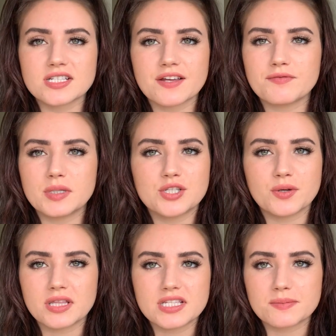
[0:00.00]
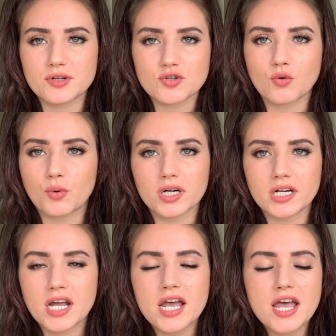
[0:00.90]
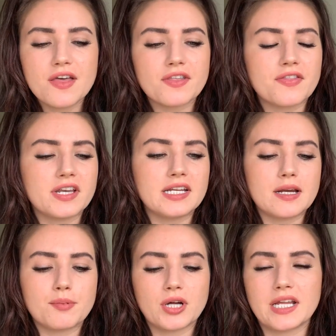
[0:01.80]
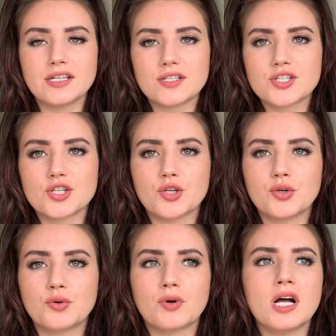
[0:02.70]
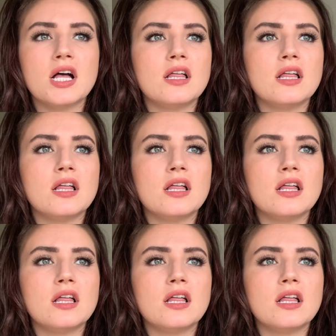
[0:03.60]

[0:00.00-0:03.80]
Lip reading: have been doing the spiritual work that they need to put into